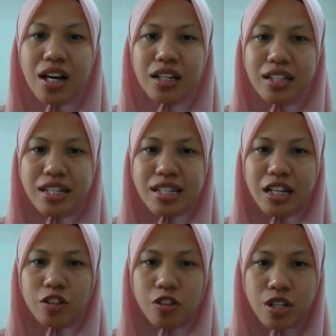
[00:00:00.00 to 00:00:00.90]
These
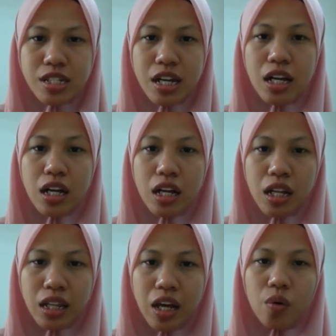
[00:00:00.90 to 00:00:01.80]
electrodes
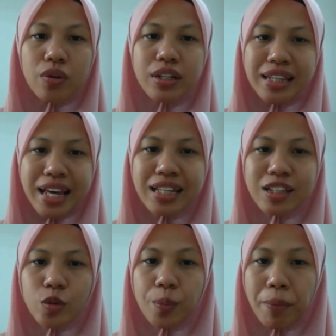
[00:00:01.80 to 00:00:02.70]
allow light
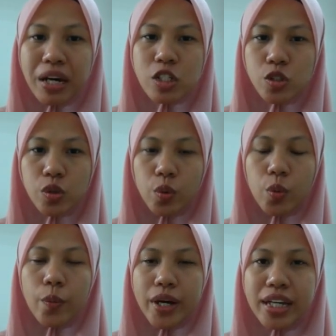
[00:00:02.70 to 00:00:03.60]
to pass through
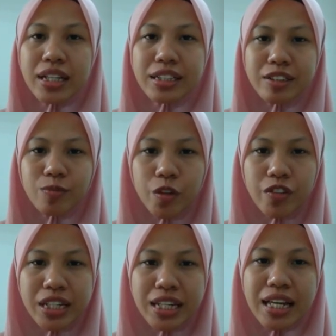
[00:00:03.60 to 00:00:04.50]
by
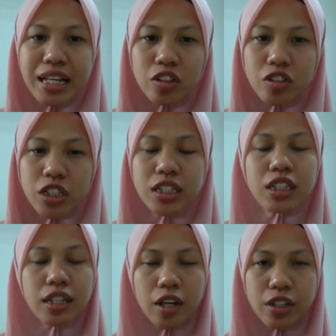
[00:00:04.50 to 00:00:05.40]
providing electrical
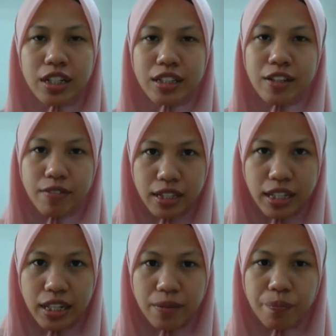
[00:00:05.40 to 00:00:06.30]
conductivity.
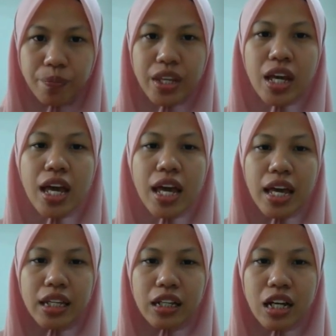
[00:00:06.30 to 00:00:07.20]

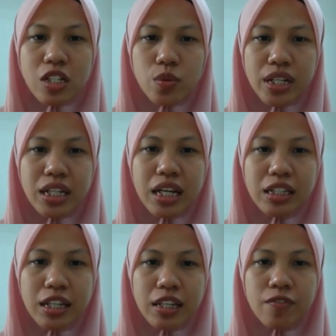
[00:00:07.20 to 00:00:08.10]
And the last one,
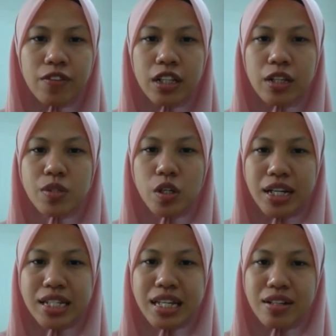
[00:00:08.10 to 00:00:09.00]
thin film solar
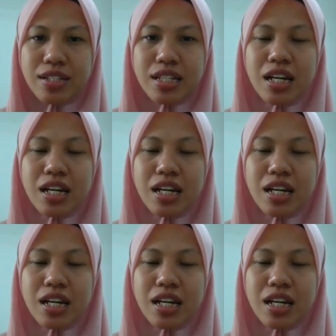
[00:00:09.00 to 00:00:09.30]
cells.